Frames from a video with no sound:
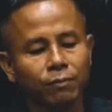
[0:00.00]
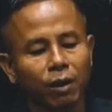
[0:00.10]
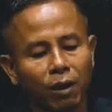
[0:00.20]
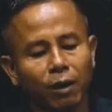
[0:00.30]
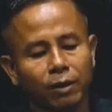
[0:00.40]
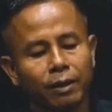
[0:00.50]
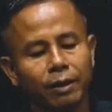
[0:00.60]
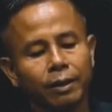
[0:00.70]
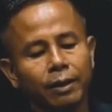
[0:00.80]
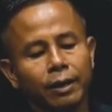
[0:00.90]
God
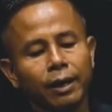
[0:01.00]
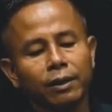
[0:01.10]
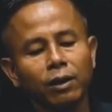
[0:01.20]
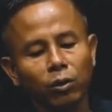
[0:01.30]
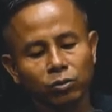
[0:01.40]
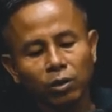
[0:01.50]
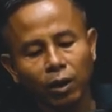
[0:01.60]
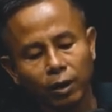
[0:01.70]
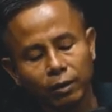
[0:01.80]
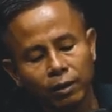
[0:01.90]
and knows
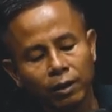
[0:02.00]
God.